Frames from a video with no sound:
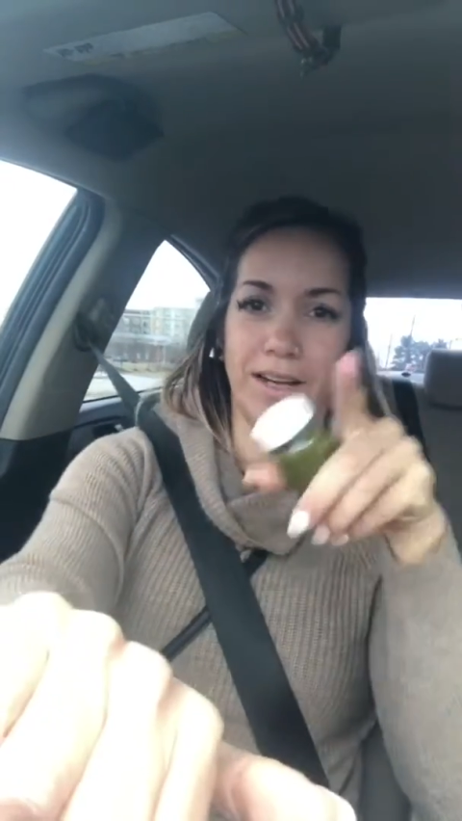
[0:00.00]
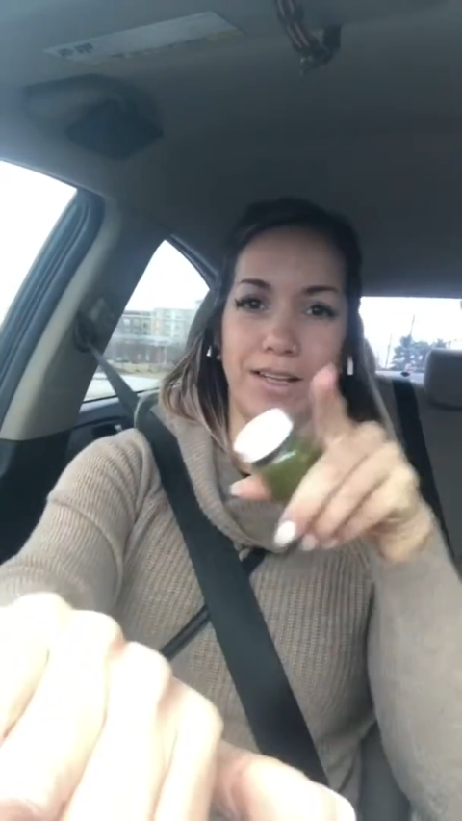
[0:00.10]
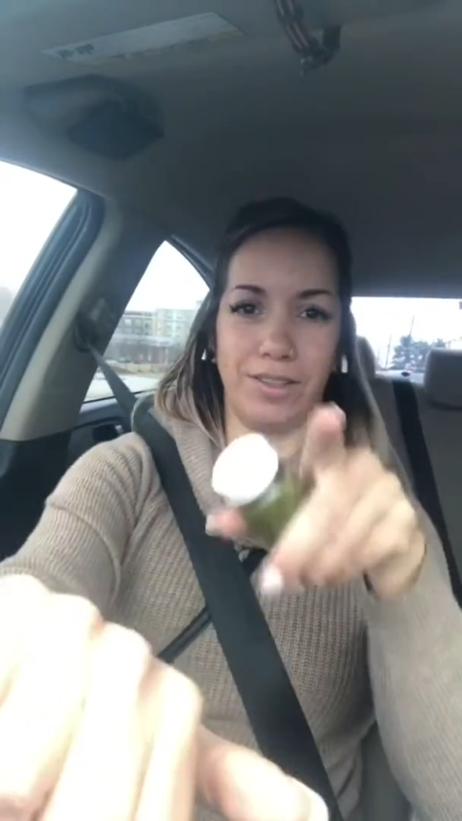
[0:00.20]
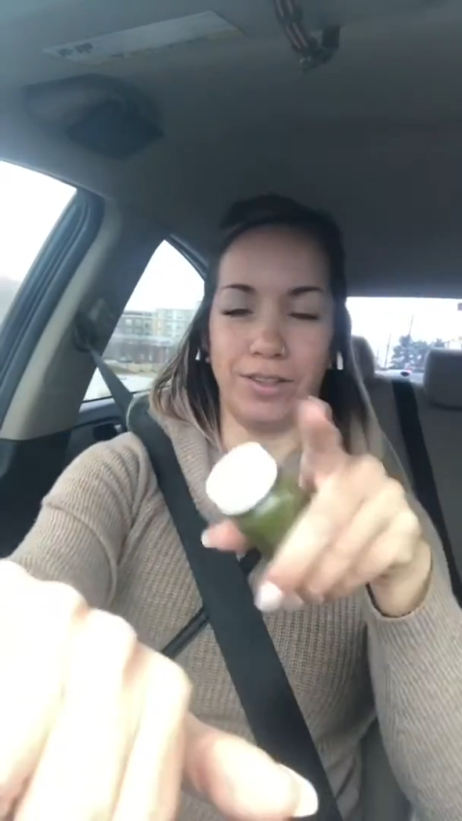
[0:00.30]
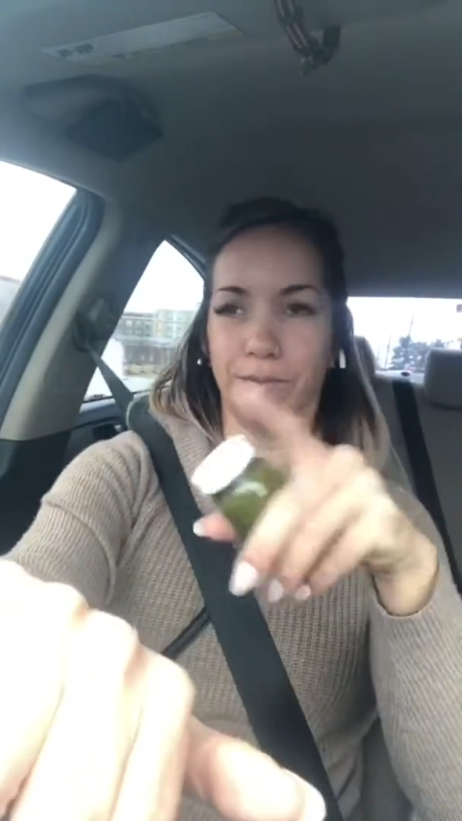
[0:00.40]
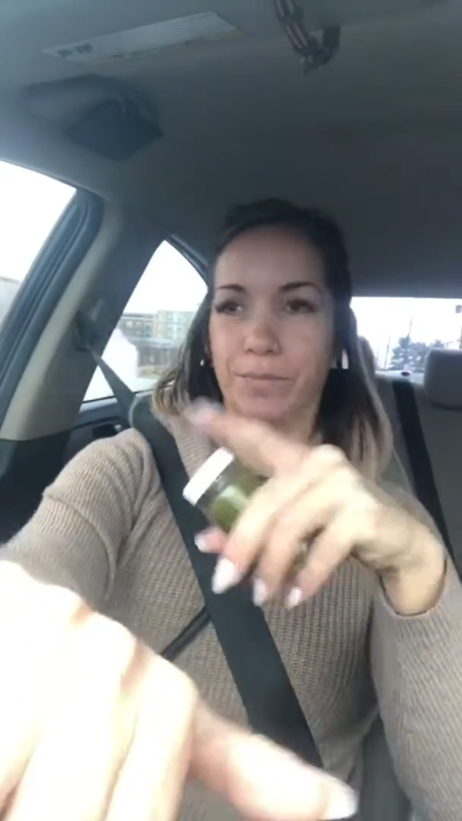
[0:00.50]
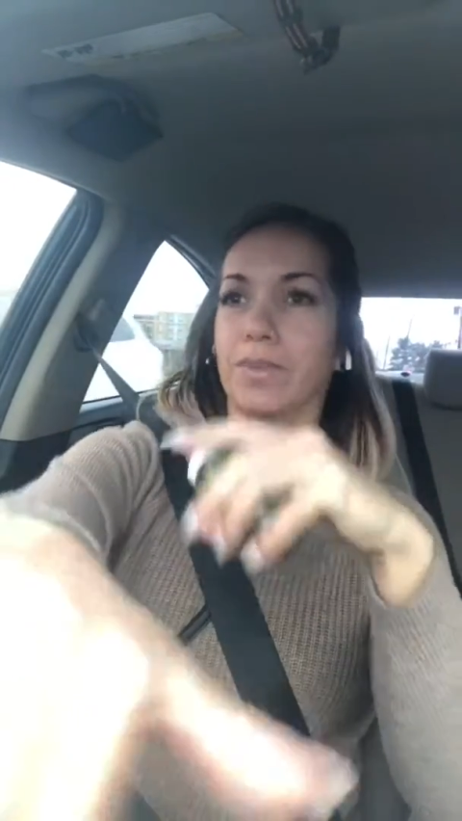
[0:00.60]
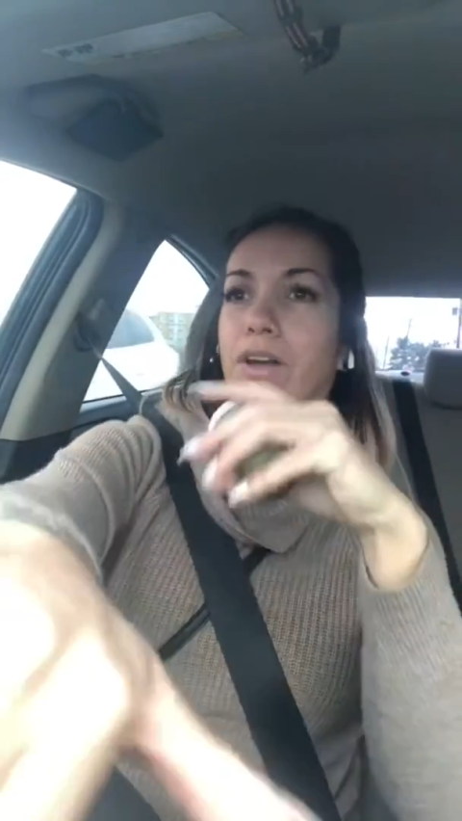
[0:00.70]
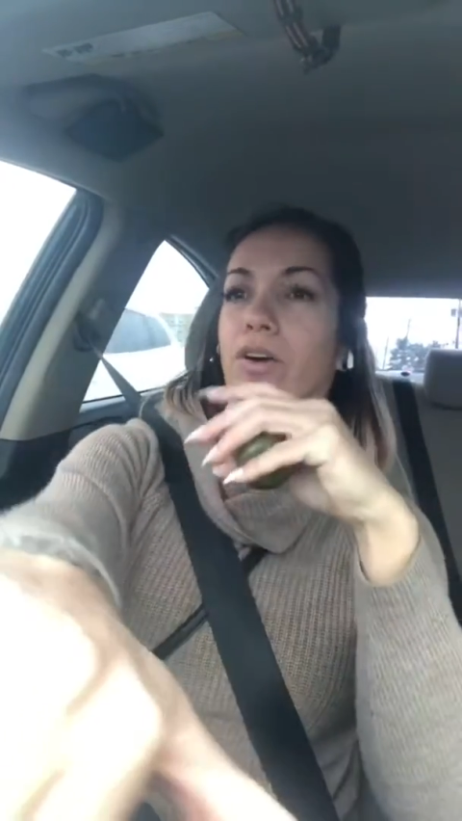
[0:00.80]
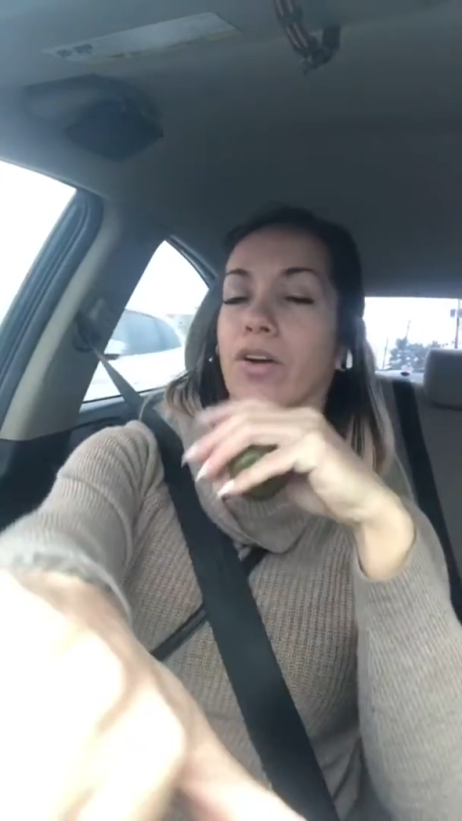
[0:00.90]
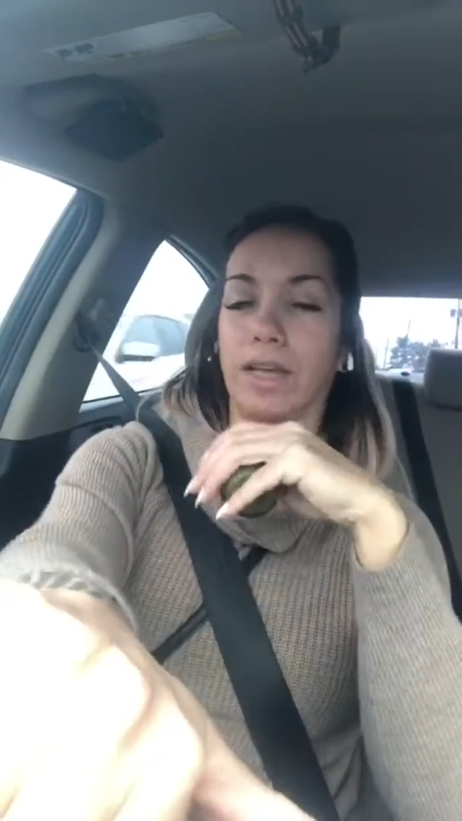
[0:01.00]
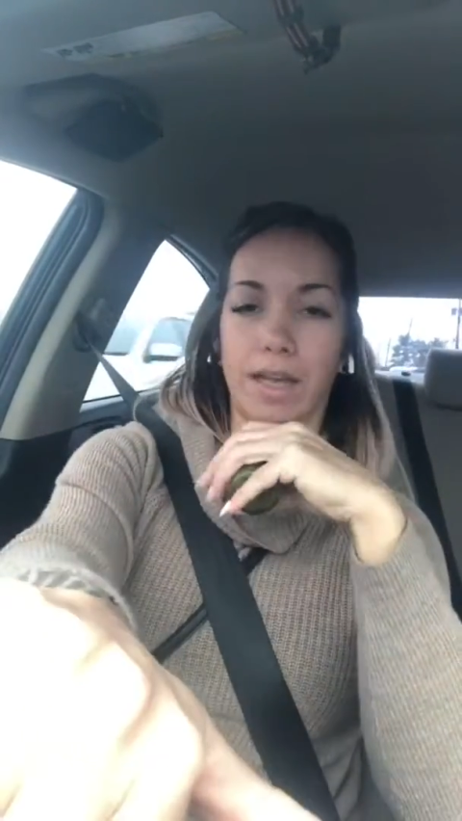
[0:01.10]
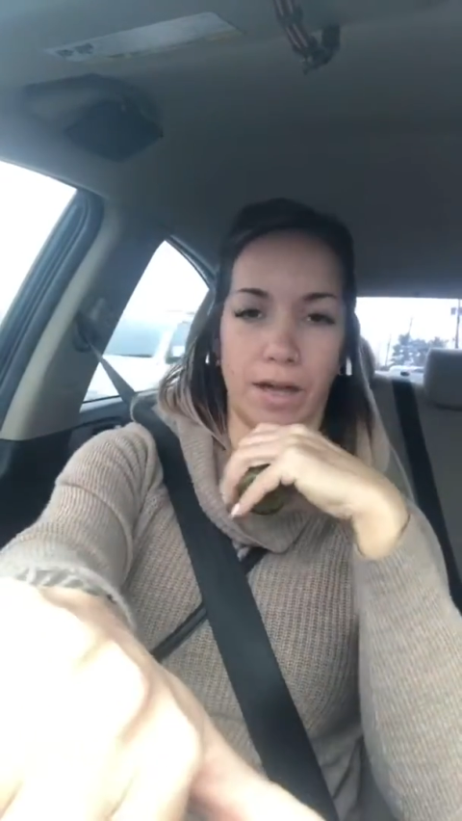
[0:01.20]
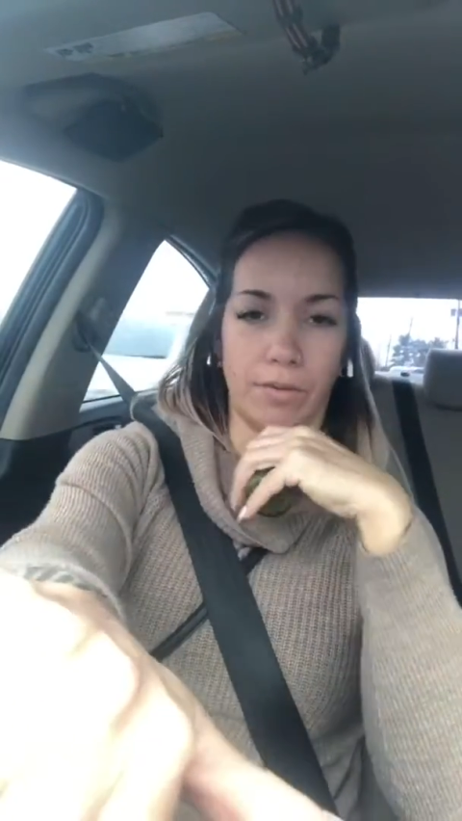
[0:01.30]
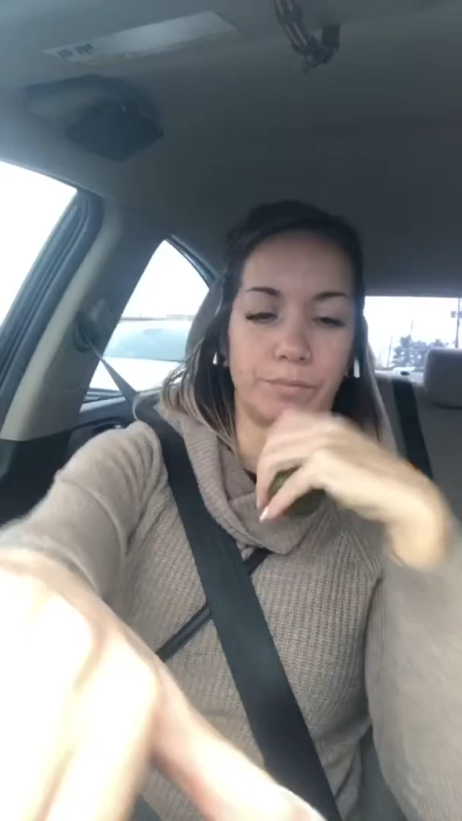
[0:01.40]
and you. Okay,
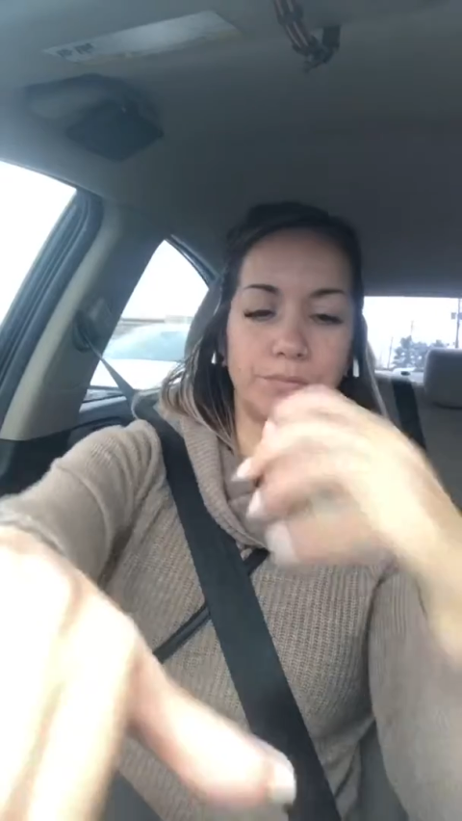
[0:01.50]
now,